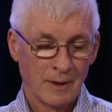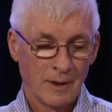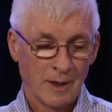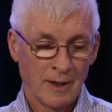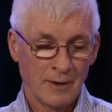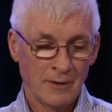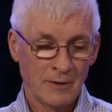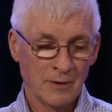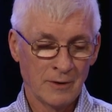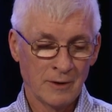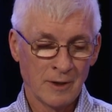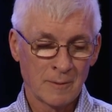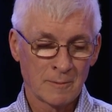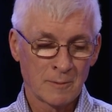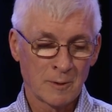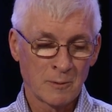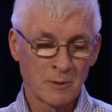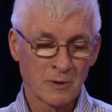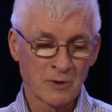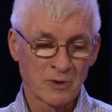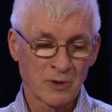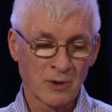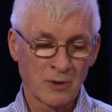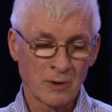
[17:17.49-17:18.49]
and their number
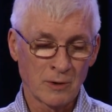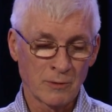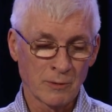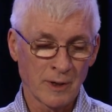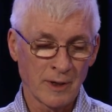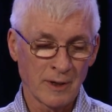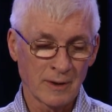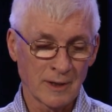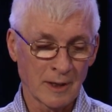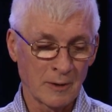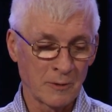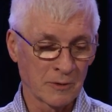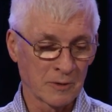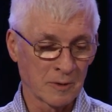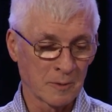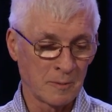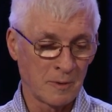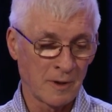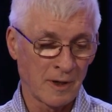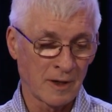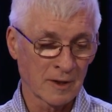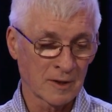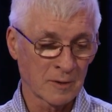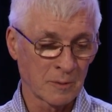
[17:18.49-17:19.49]
was so great that it was
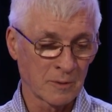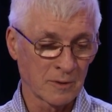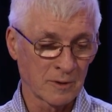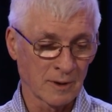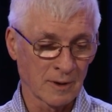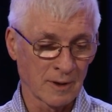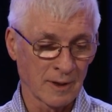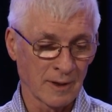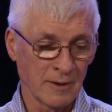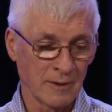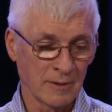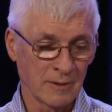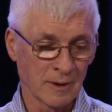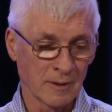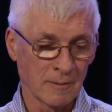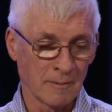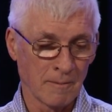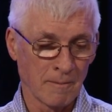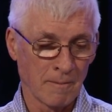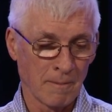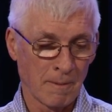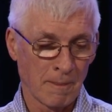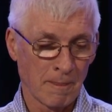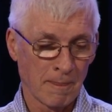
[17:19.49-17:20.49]
impossible to count them.